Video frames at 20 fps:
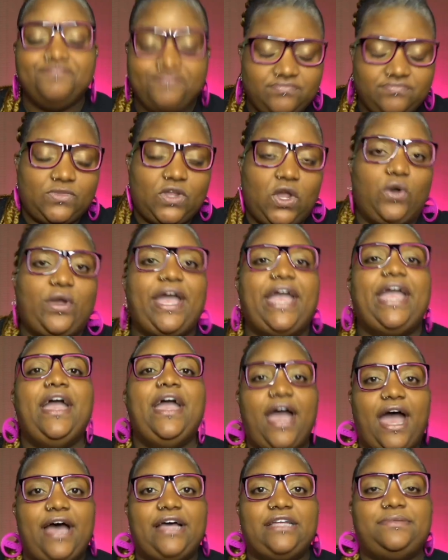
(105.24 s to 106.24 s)
Okay.
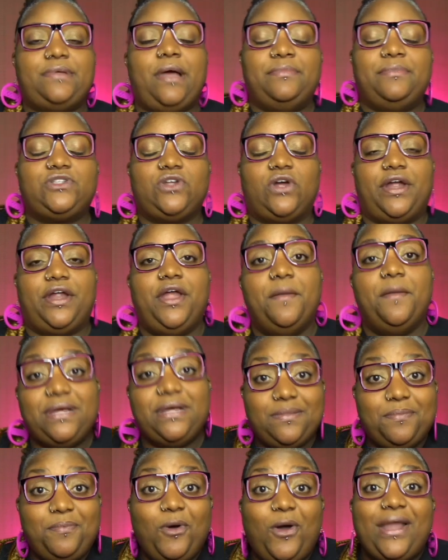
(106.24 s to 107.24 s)
I'm sorry. But the
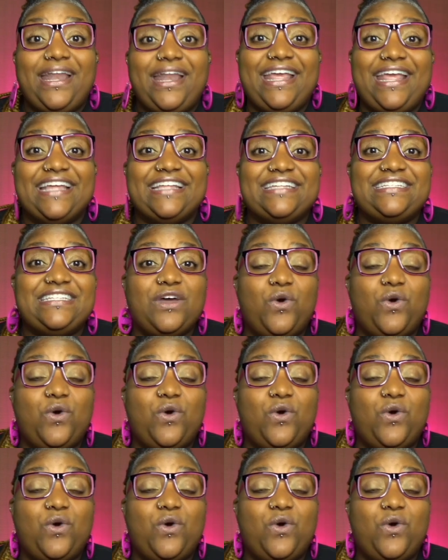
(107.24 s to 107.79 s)
point is,